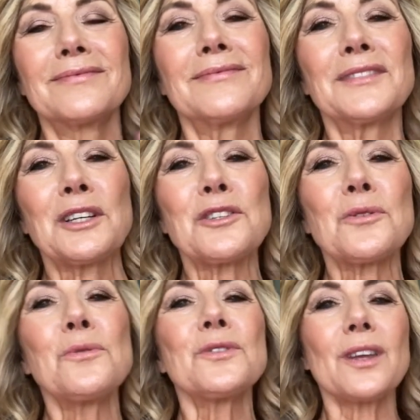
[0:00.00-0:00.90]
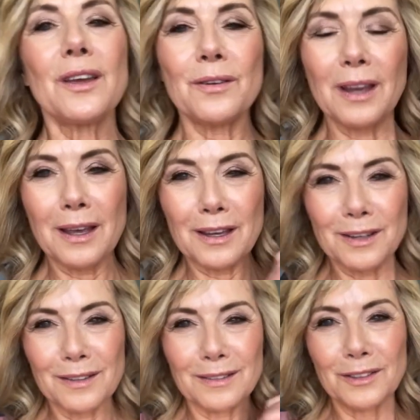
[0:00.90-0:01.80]
Because it also,
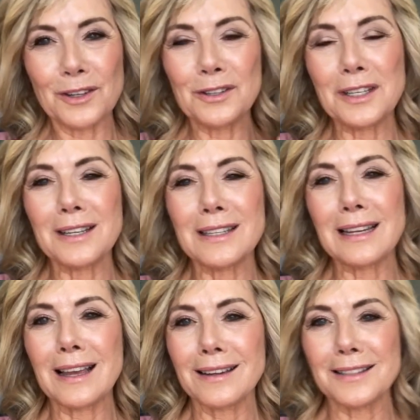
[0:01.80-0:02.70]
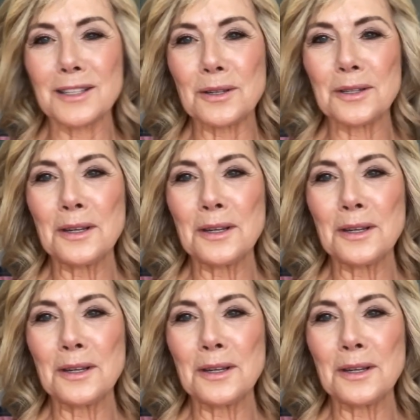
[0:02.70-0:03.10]
not only does it act as a